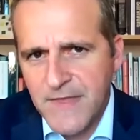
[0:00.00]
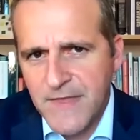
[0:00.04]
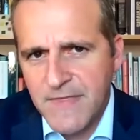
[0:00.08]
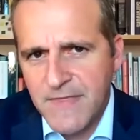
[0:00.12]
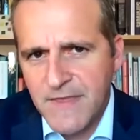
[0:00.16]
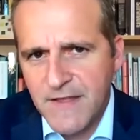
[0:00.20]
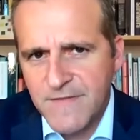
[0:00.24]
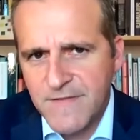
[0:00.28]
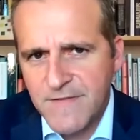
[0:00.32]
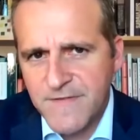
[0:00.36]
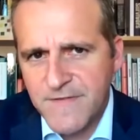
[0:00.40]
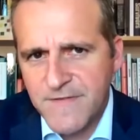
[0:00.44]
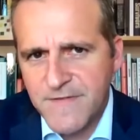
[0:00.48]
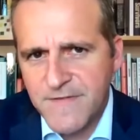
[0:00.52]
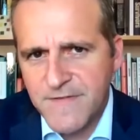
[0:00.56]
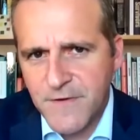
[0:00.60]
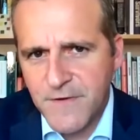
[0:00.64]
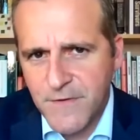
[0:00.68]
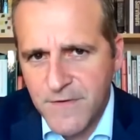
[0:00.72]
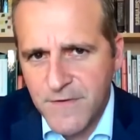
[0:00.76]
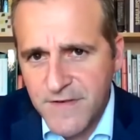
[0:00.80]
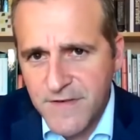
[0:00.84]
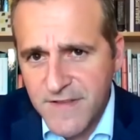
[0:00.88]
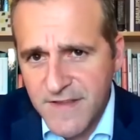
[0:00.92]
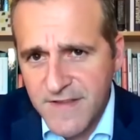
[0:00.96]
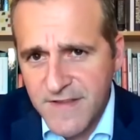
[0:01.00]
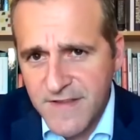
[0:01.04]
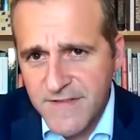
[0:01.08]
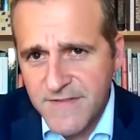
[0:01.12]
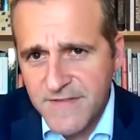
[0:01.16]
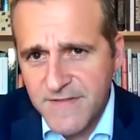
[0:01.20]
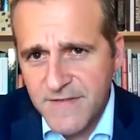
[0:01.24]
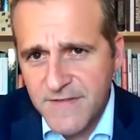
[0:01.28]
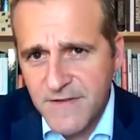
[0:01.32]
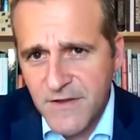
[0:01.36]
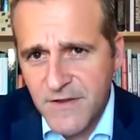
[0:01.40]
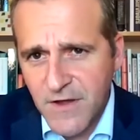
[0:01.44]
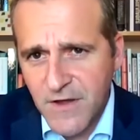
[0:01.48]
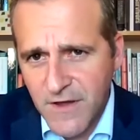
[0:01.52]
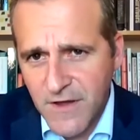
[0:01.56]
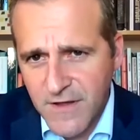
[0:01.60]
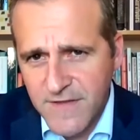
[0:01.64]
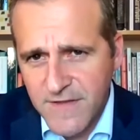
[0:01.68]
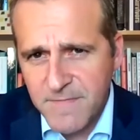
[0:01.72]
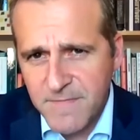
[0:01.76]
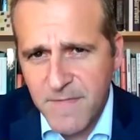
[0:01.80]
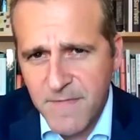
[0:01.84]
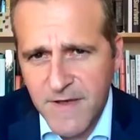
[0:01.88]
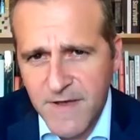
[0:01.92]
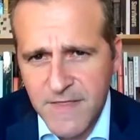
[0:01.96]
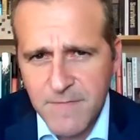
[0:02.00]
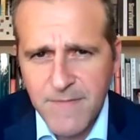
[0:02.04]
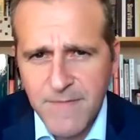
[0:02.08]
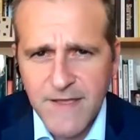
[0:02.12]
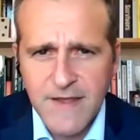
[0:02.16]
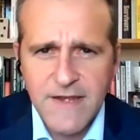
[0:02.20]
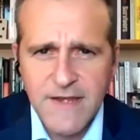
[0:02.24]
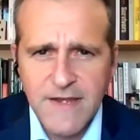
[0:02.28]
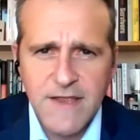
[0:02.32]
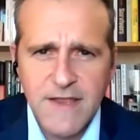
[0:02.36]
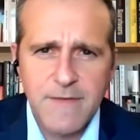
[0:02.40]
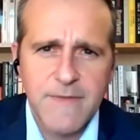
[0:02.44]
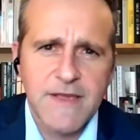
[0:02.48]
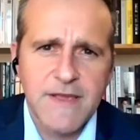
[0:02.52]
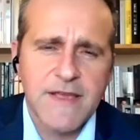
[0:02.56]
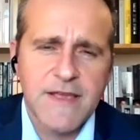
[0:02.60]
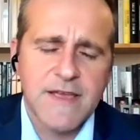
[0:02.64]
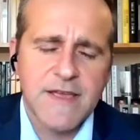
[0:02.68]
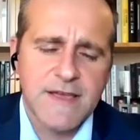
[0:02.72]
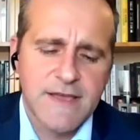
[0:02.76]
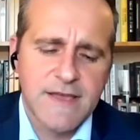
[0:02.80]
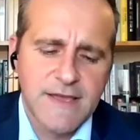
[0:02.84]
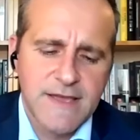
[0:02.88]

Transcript: the uncertainties caused by the pandemic,